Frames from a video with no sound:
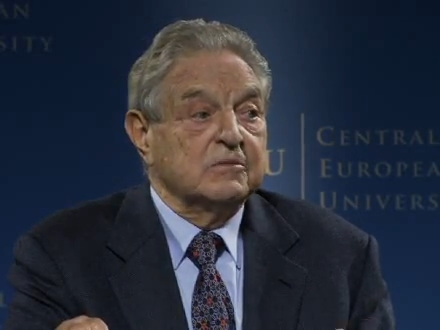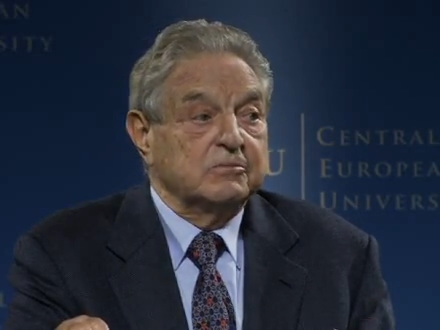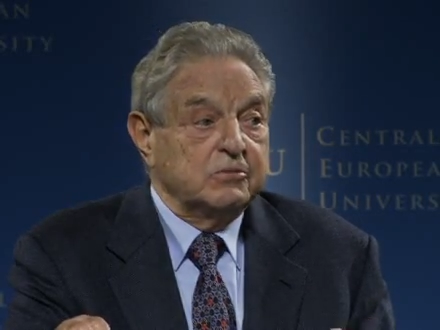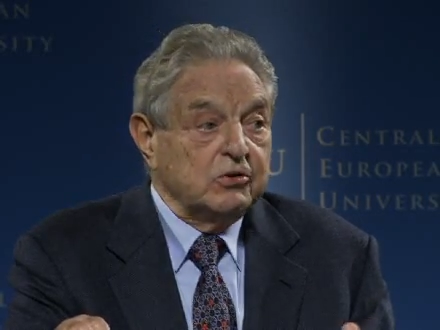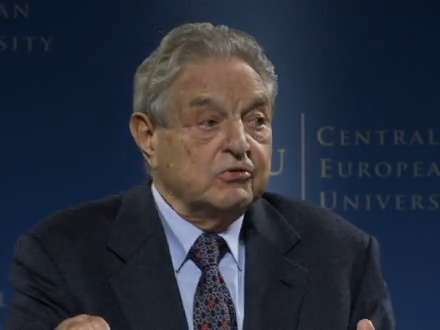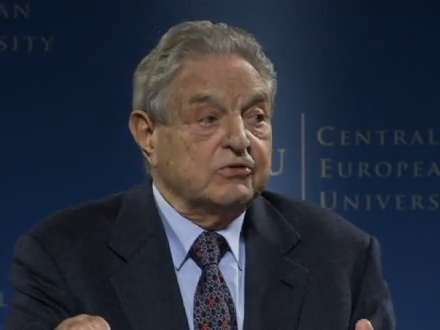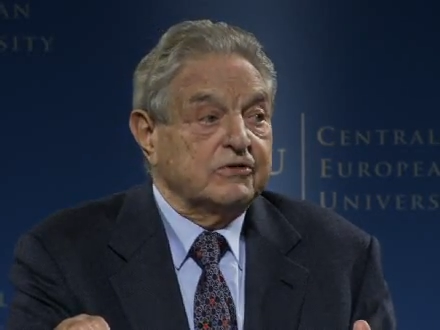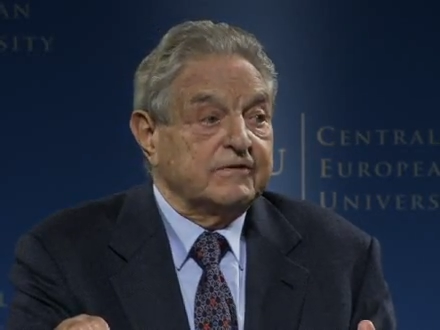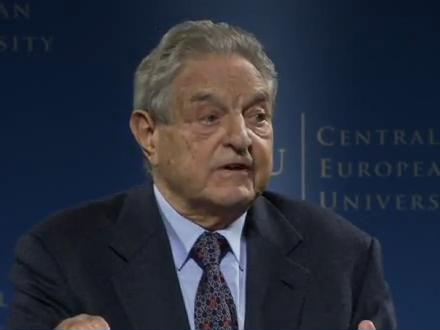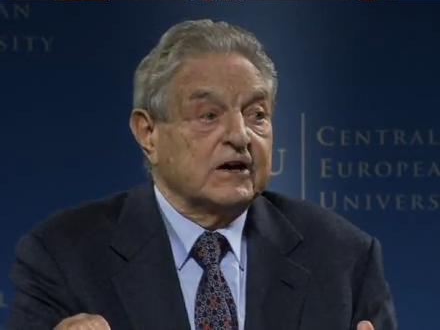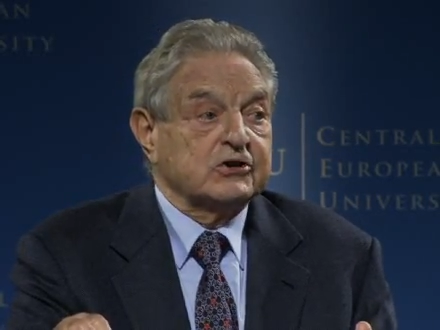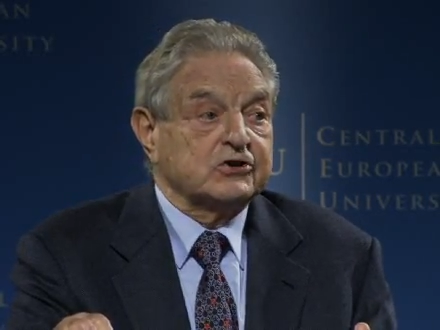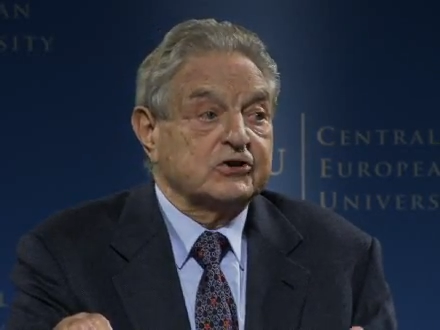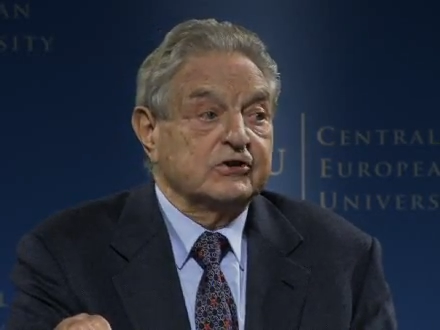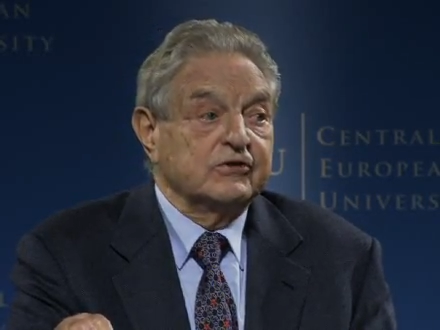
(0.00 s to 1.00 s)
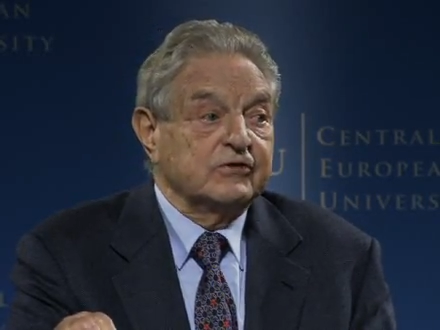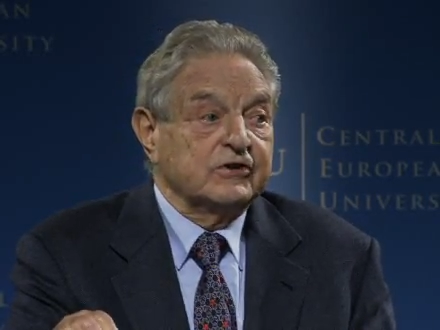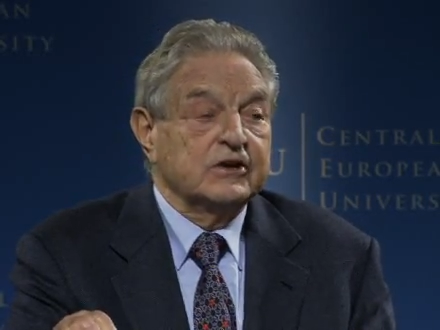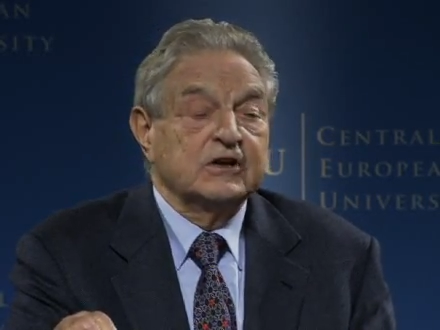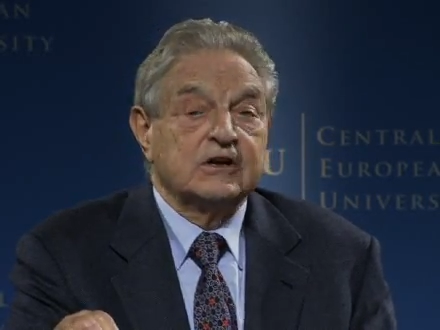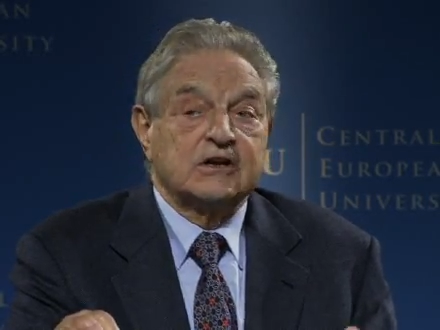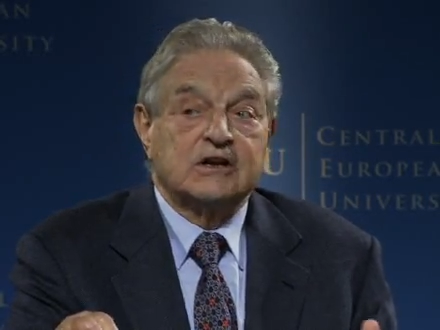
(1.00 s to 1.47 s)
both functions
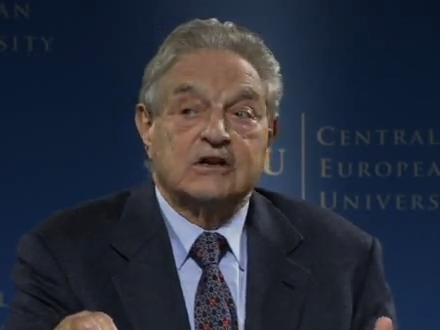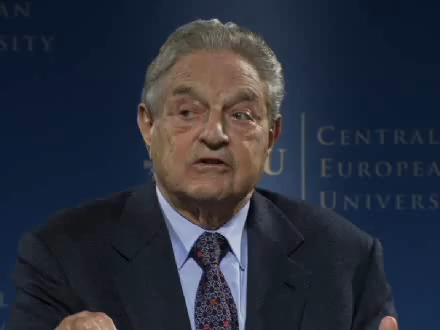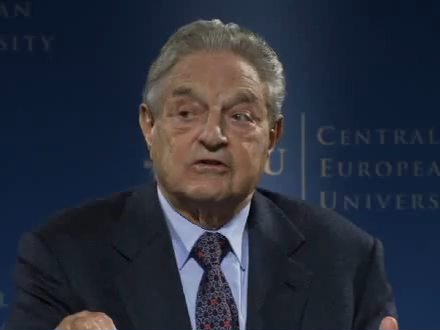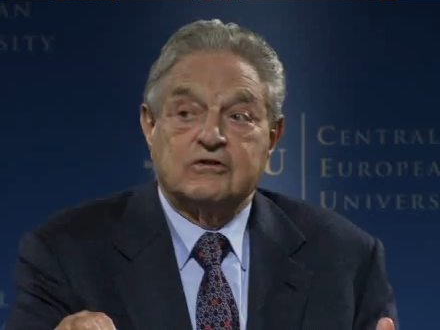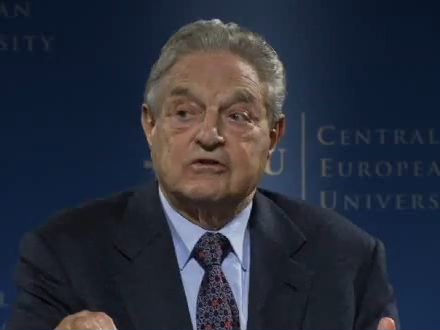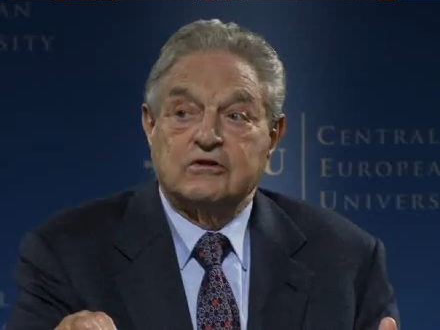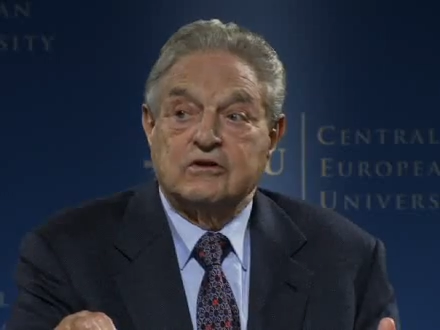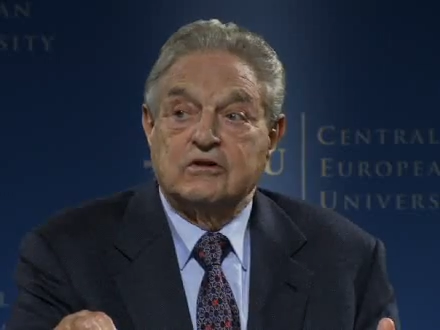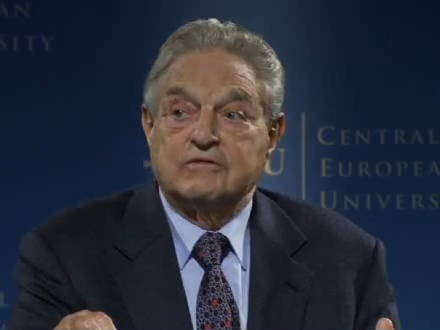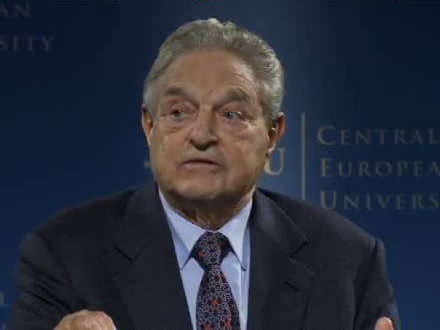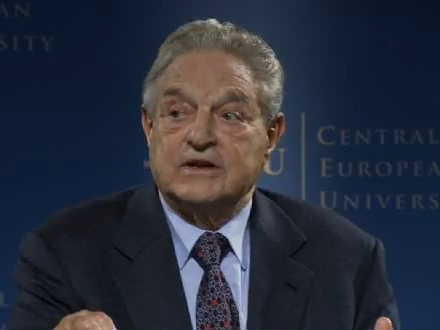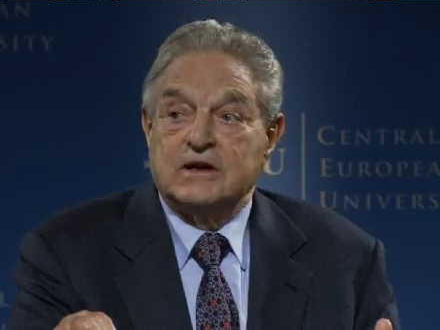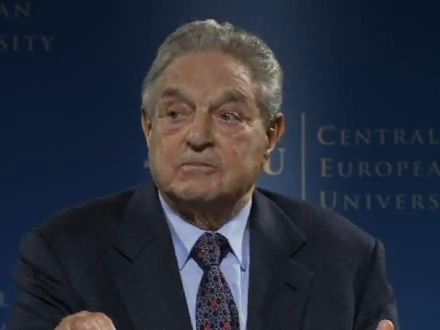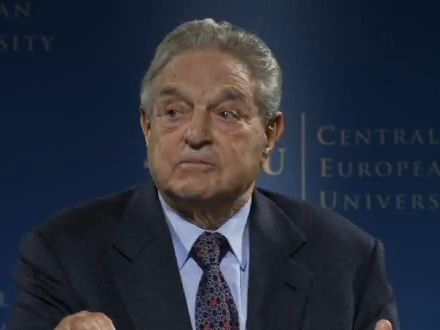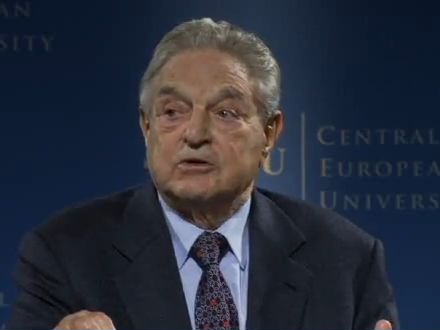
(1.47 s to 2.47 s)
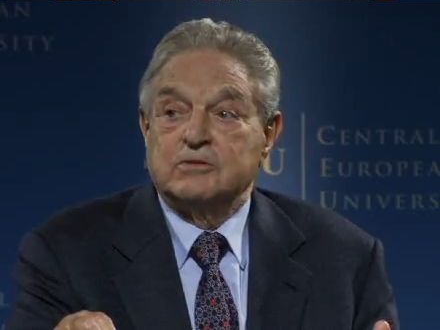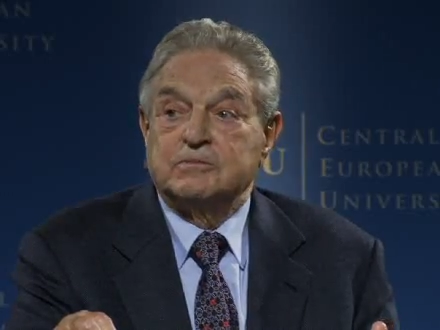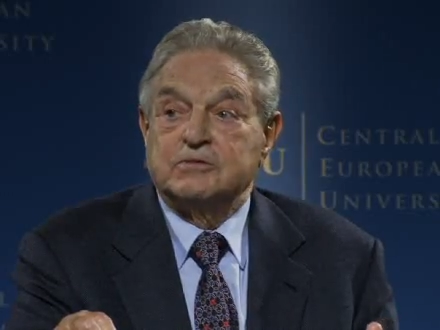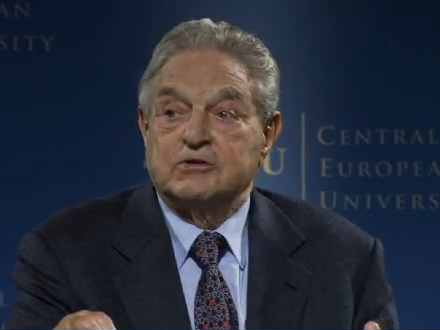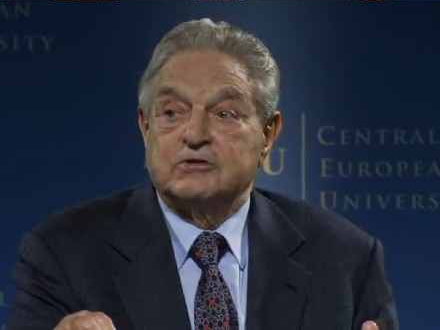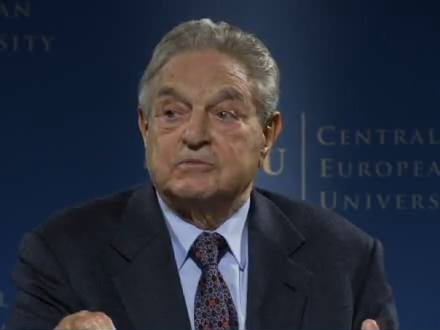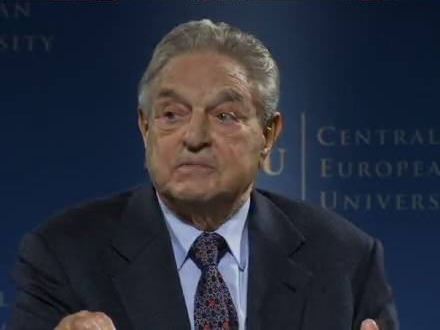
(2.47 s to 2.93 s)
can serve their
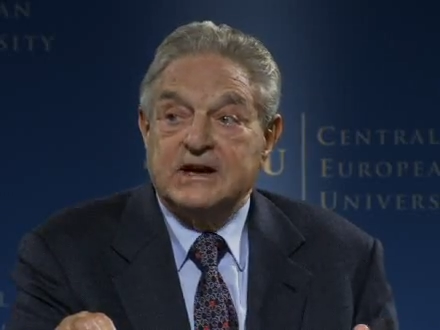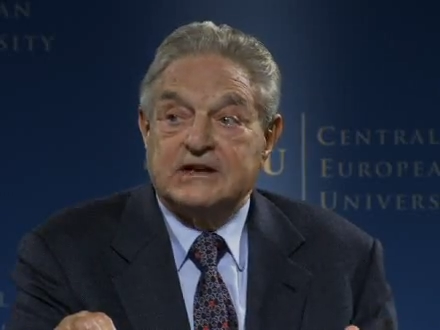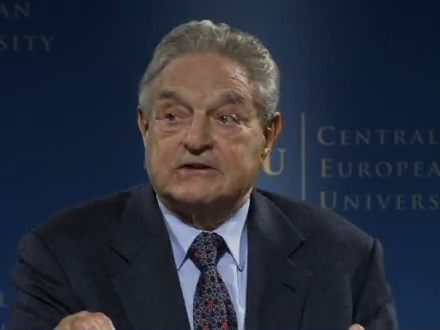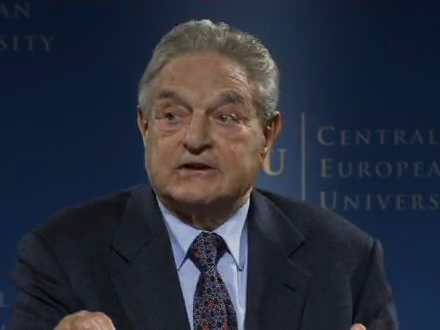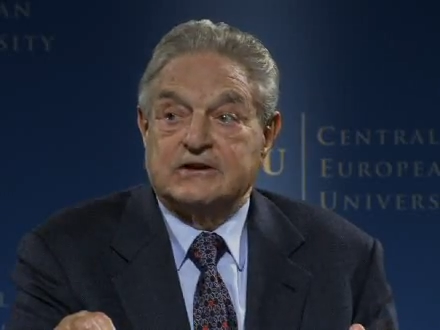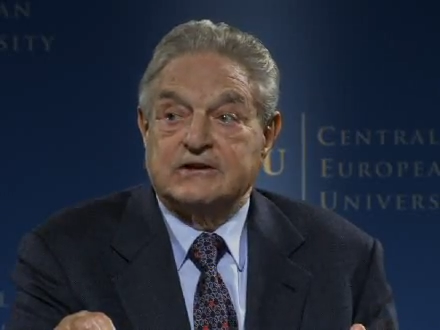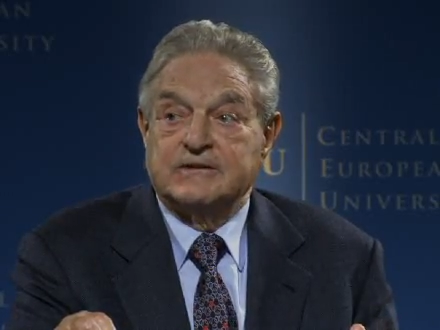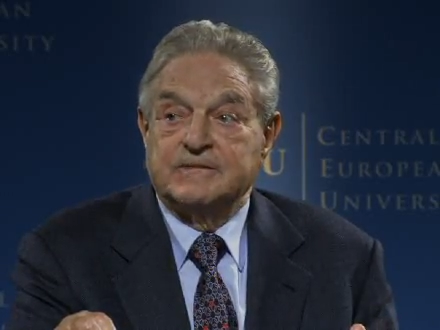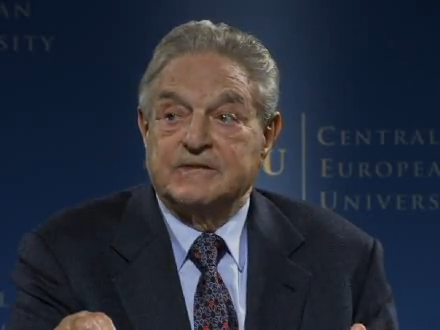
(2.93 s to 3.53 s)
purpose better